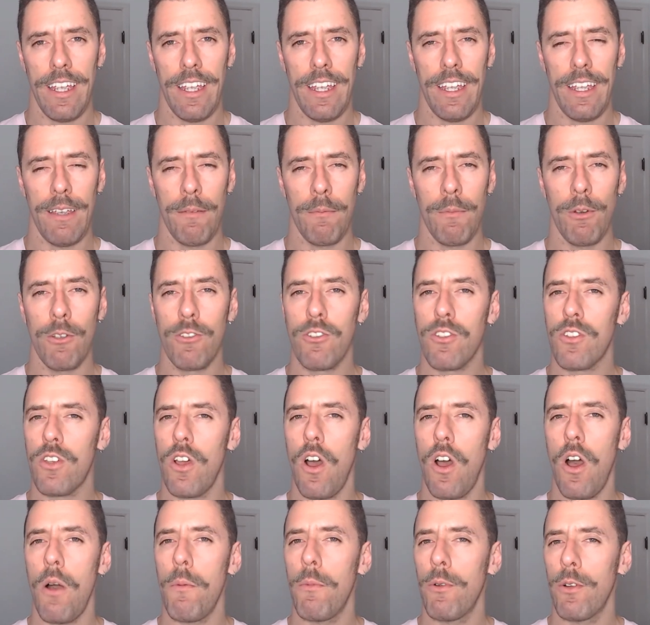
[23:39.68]
most
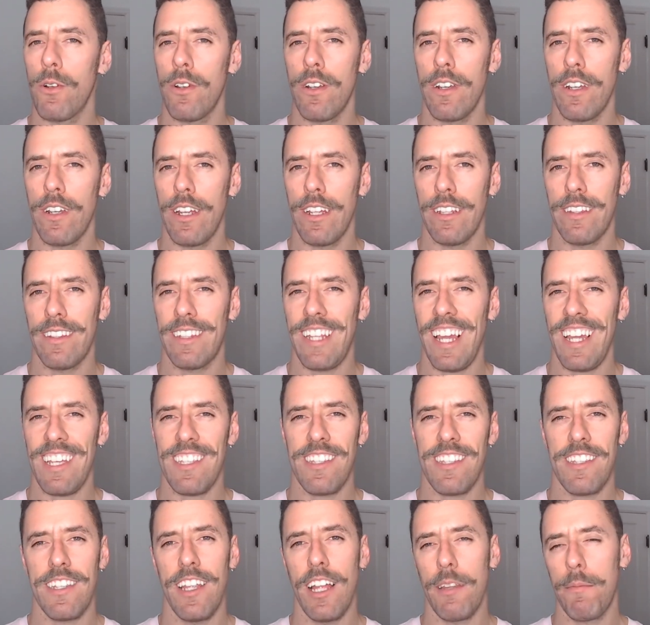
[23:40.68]
common
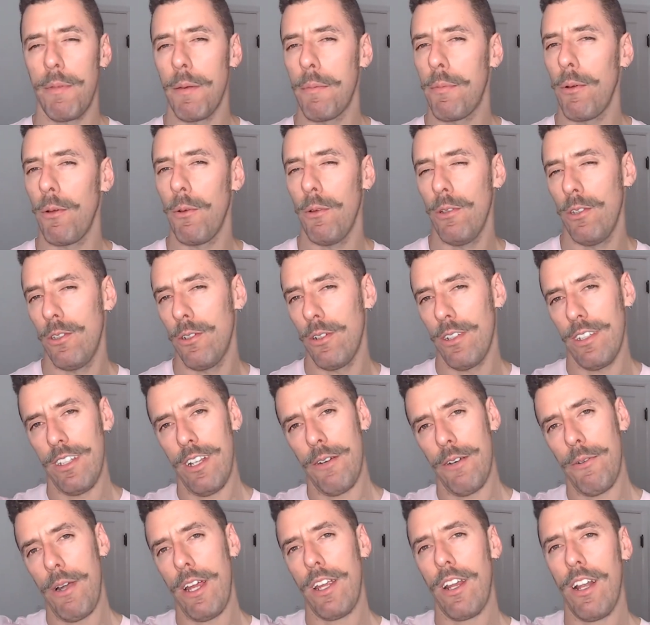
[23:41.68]
test that people will do in the
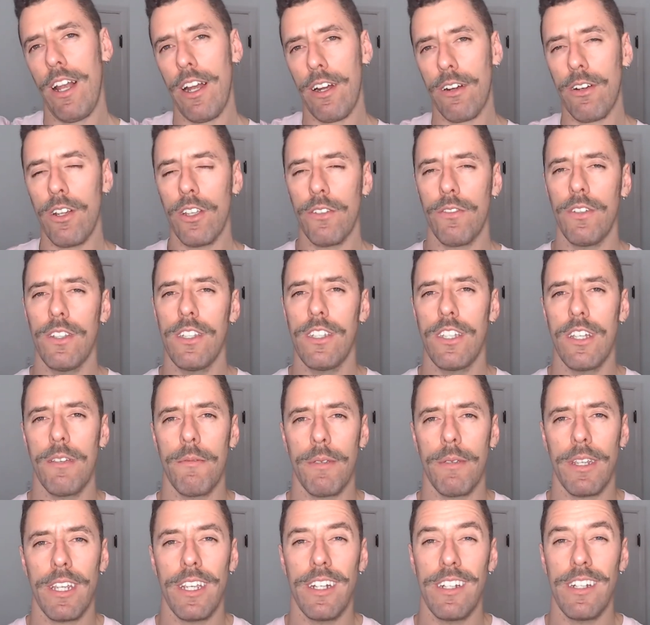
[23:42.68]
regular CrossFit gym
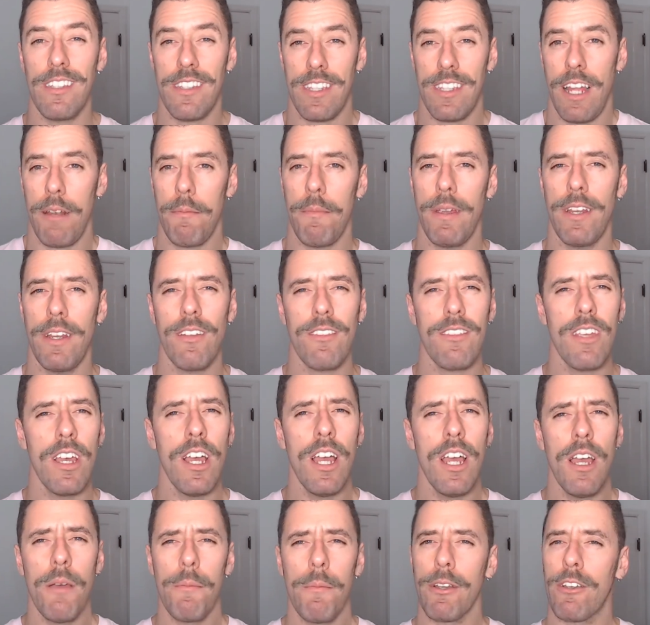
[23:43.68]
here is 10 minutes,
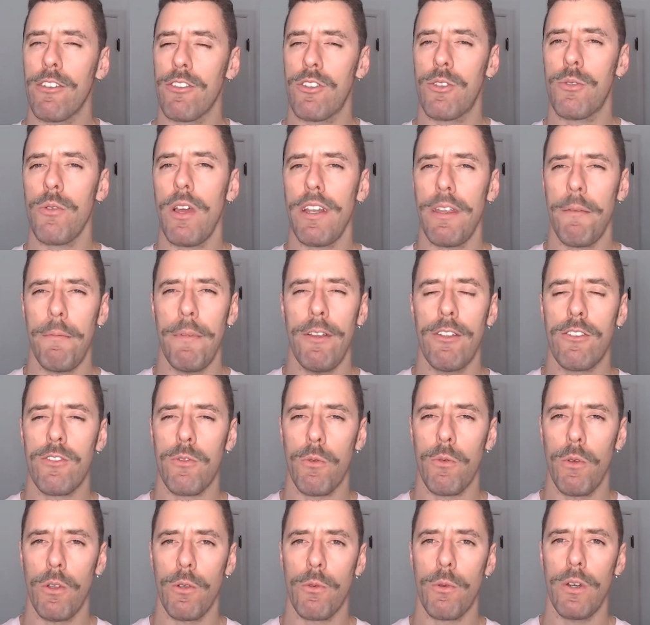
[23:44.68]
because 20 minutes
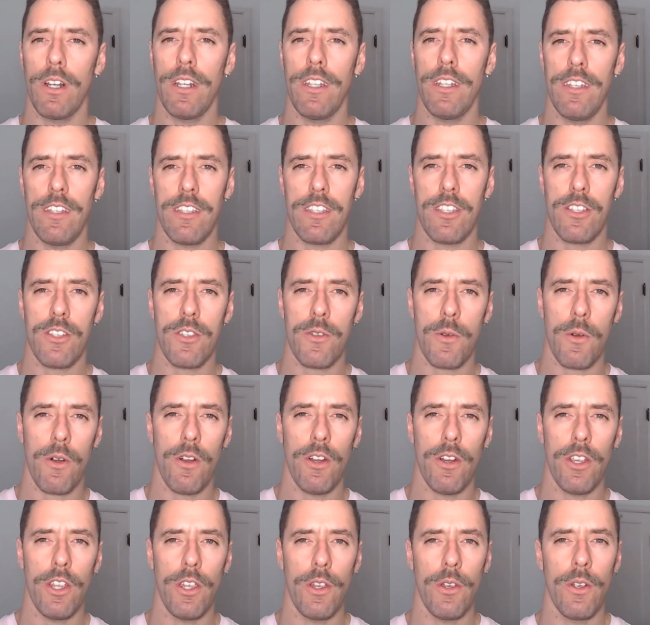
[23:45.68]
will really destroy
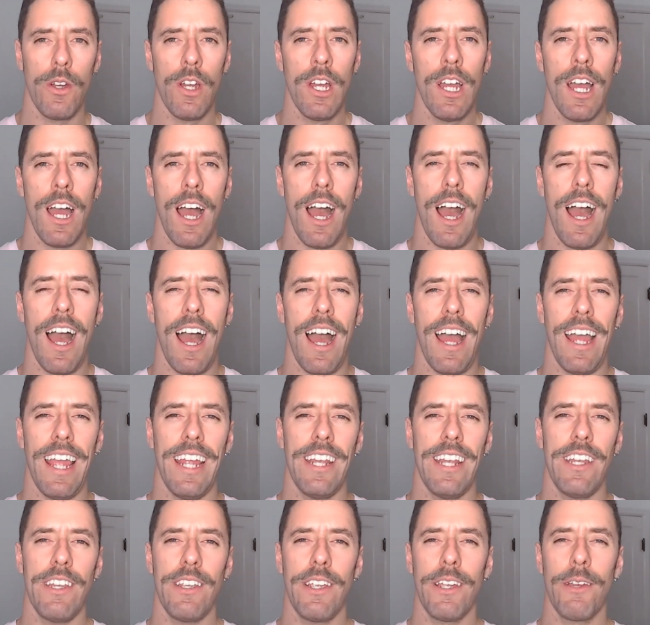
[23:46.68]
you,
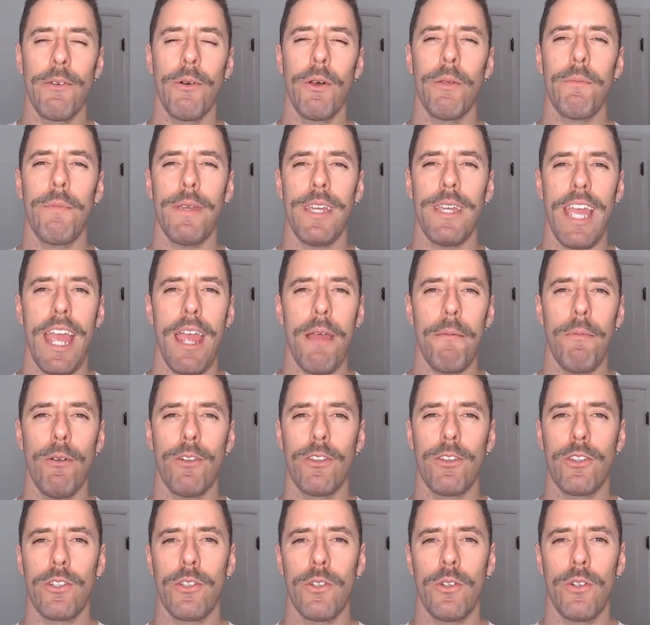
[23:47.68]
and you will be able
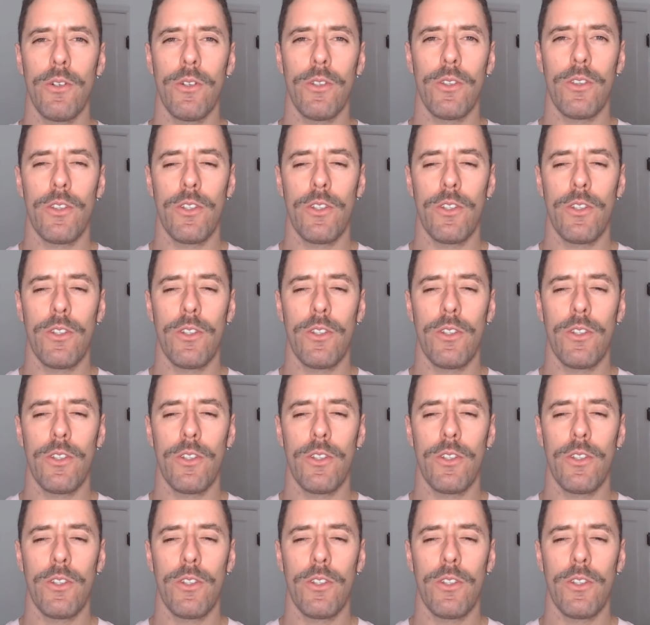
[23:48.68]
to